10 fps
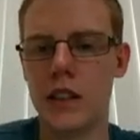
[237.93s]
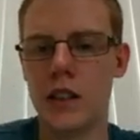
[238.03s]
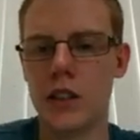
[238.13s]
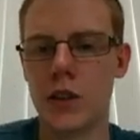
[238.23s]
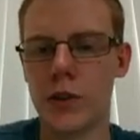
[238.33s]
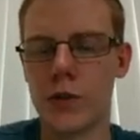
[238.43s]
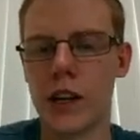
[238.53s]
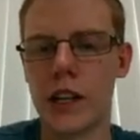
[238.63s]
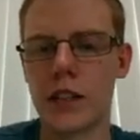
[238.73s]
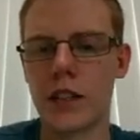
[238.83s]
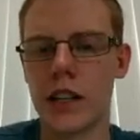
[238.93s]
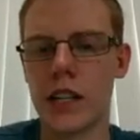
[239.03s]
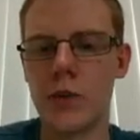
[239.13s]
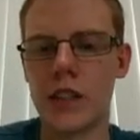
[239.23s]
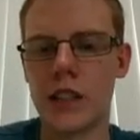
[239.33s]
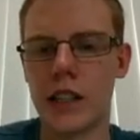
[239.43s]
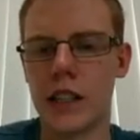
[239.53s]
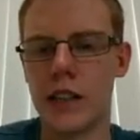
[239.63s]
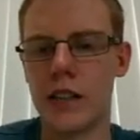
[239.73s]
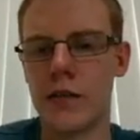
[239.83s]
So on the right-hand side here, we
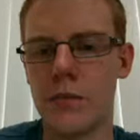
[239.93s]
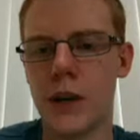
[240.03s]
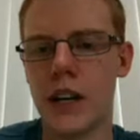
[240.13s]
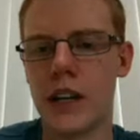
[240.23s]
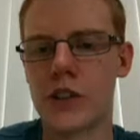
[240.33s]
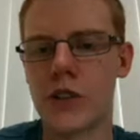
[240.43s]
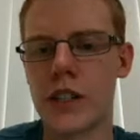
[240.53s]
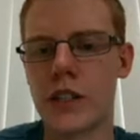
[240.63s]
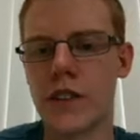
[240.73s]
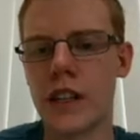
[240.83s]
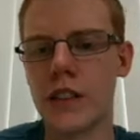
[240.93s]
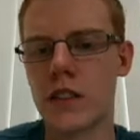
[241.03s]
see parse trees for that.